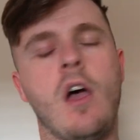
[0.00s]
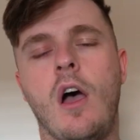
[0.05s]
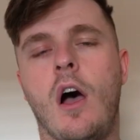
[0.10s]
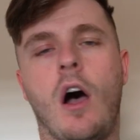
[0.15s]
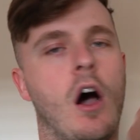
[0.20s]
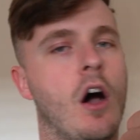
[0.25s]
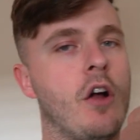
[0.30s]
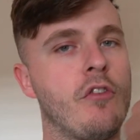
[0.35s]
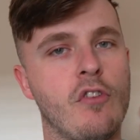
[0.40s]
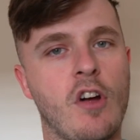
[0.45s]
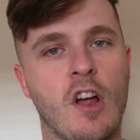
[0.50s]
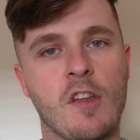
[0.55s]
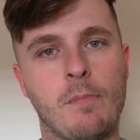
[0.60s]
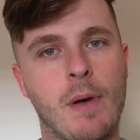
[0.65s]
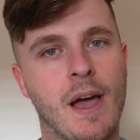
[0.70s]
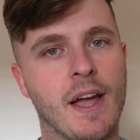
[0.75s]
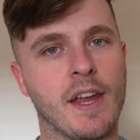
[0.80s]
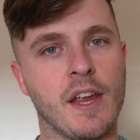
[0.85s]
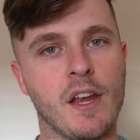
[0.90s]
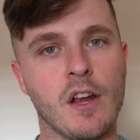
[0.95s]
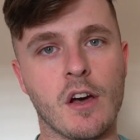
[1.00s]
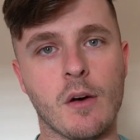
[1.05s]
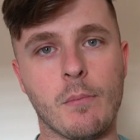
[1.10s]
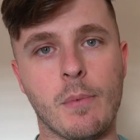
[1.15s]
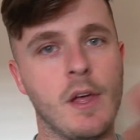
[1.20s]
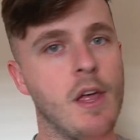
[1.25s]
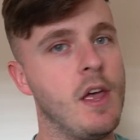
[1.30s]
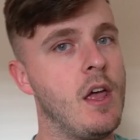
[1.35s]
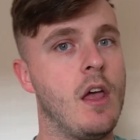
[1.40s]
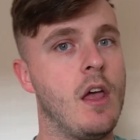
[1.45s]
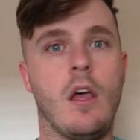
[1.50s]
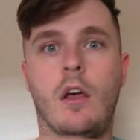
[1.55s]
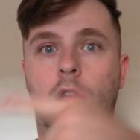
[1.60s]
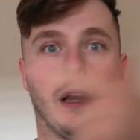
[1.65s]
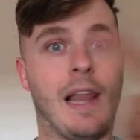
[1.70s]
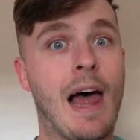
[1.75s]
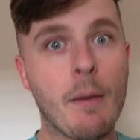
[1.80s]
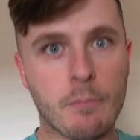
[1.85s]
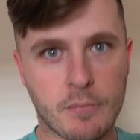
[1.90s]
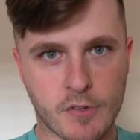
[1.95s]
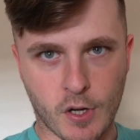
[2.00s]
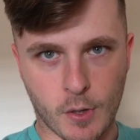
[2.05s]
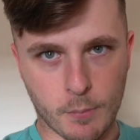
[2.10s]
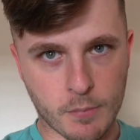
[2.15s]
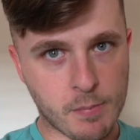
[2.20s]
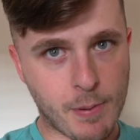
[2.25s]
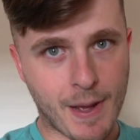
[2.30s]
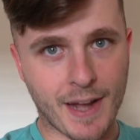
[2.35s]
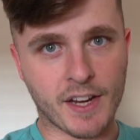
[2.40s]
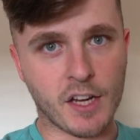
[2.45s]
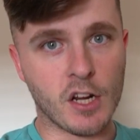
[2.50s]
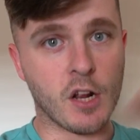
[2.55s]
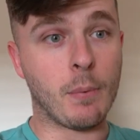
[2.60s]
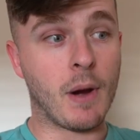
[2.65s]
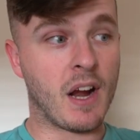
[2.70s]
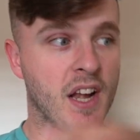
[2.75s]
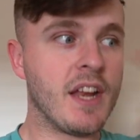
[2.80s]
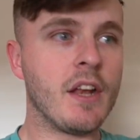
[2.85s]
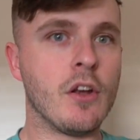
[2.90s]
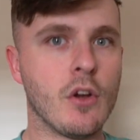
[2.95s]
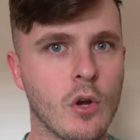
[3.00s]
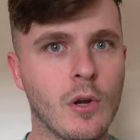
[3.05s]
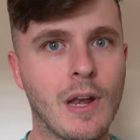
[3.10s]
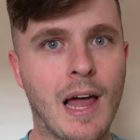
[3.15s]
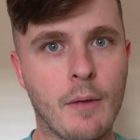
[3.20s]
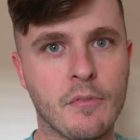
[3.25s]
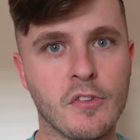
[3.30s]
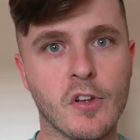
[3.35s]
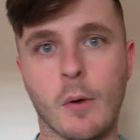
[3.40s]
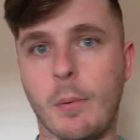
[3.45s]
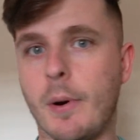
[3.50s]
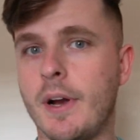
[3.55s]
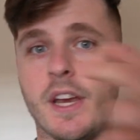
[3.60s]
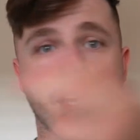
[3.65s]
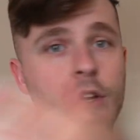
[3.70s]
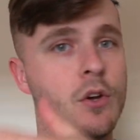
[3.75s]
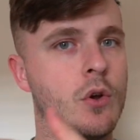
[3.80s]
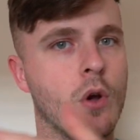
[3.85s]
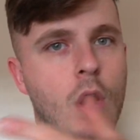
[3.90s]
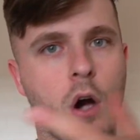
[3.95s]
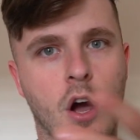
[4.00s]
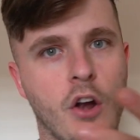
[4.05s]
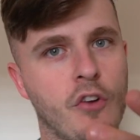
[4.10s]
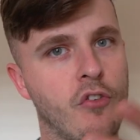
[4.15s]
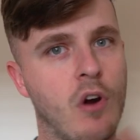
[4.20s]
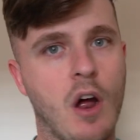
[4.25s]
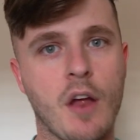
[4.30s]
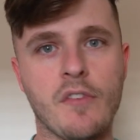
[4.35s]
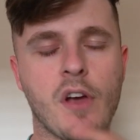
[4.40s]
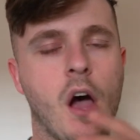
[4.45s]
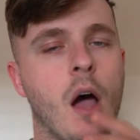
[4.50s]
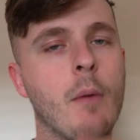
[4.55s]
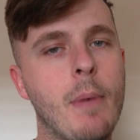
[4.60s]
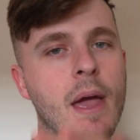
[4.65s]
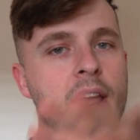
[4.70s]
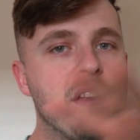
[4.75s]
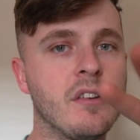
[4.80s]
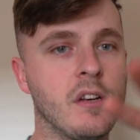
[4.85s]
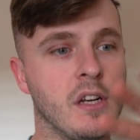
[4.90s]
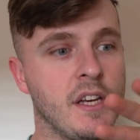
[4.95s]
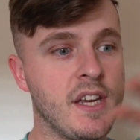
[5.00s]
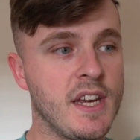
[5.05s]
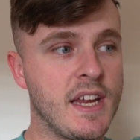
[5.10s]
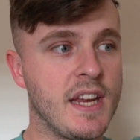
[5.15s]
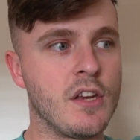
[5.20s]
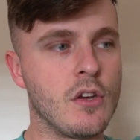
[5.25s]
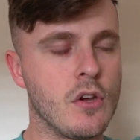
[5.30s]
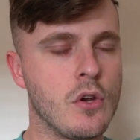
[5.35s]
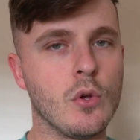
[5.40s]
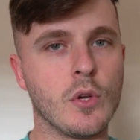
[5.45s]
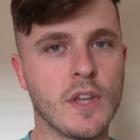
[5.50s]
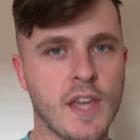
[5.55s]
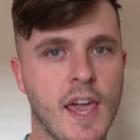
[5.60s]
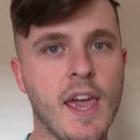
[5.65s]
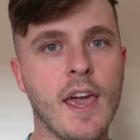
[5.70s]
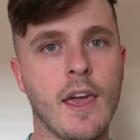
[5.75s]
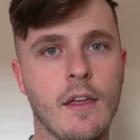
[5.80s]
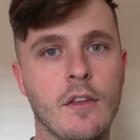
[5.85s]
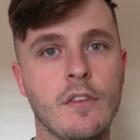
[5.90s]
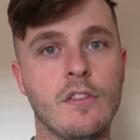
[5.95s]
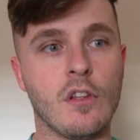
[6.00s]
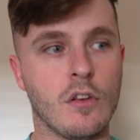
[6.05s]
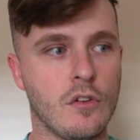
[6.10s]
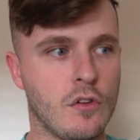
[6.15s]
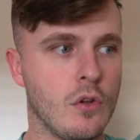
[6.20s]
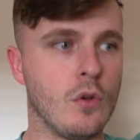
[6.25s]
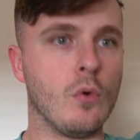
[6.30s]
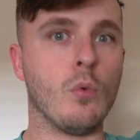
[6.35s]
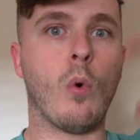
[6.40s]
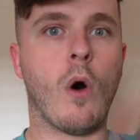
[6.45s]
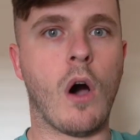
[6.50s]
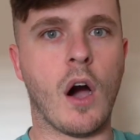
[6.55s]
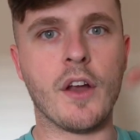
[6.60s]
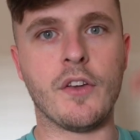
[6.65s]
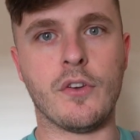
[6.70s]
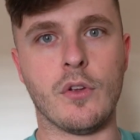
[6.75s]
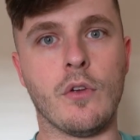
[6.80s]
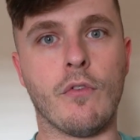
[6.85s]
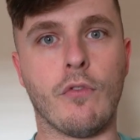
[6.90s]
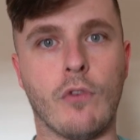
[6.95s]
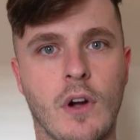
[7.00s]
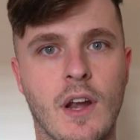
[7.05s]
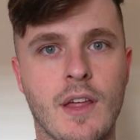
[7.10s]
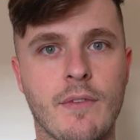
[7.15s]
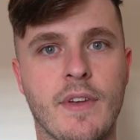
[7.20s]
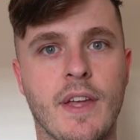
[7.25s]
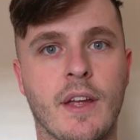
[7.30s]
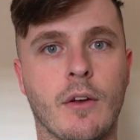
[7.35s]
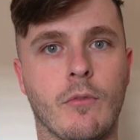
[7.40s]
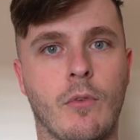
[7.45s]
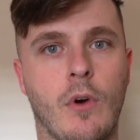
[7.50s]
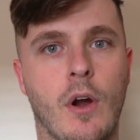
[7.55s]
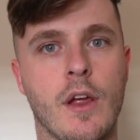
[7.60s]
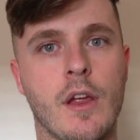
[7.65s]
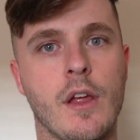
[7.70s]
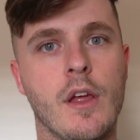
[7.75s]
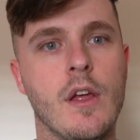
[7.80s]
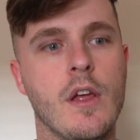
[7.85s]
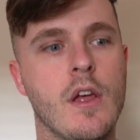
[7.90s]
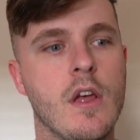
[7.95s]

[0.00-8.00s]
Hard drives packing up, laptops packing up. I need a new laptop, I need new hard drives. I basically need new kit to do what I do for a living, right?